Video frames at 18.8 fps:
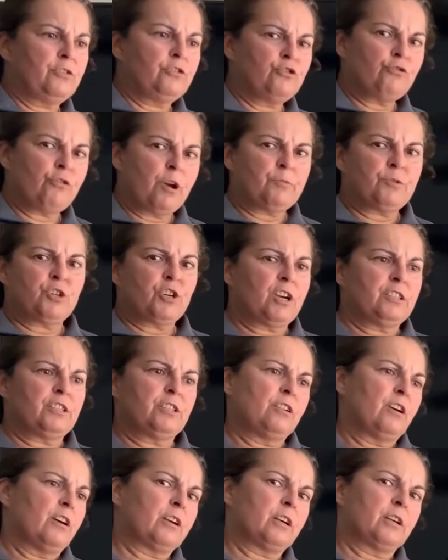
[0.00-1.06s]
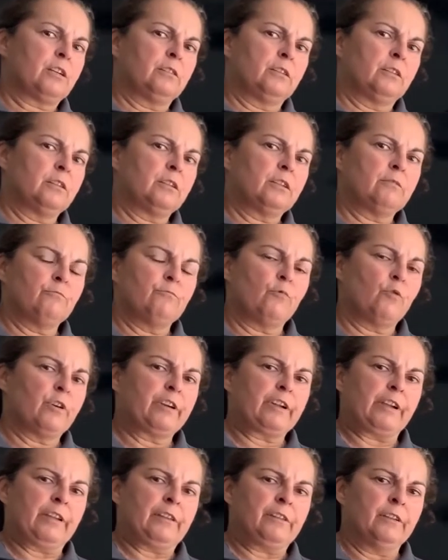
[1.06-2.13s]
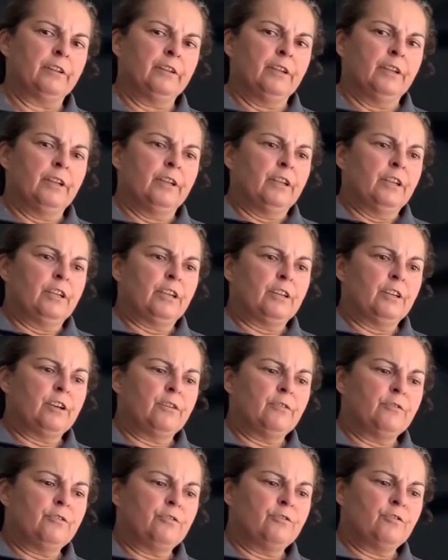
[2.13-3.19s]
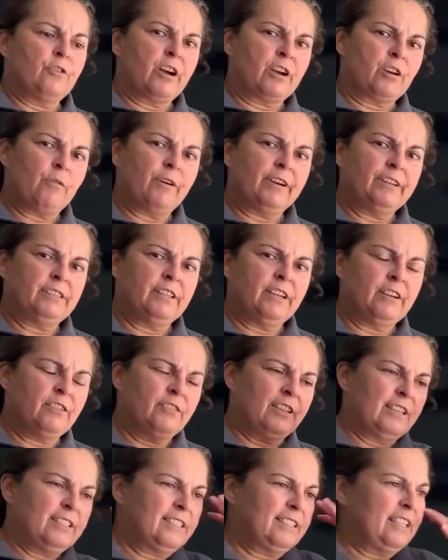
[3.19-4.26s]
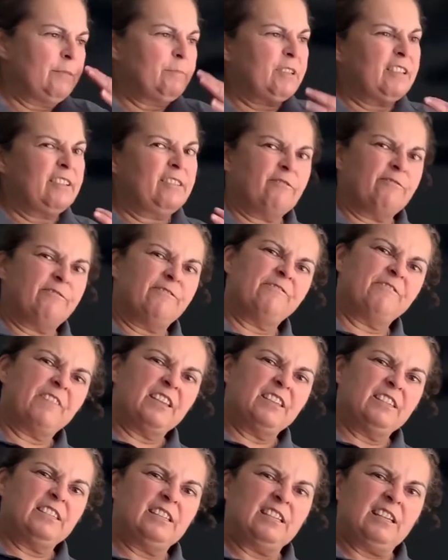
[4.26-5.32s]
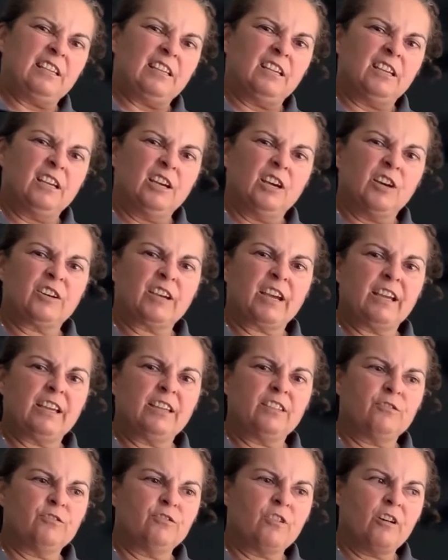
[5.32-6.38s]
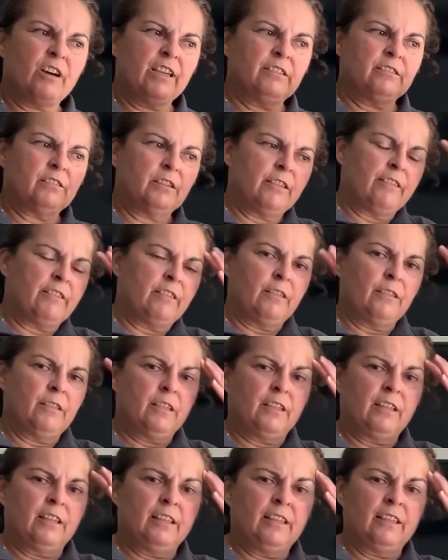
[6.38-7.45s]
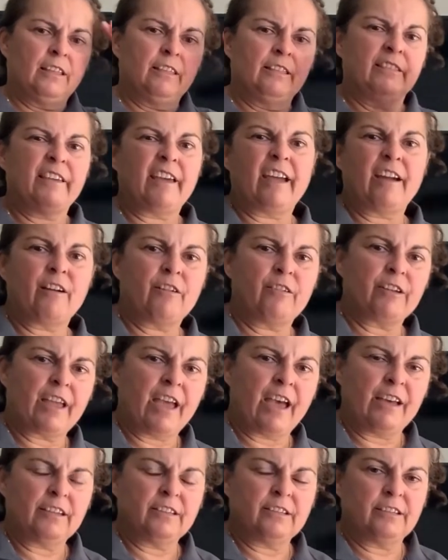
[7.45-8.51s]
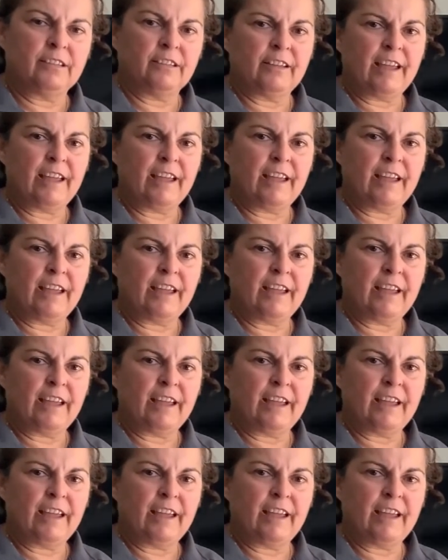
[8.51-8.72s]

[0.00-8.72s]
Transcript: Their drop shot's not working. They're not quite there. They seem a little fuzzy, okay? They're not there yet.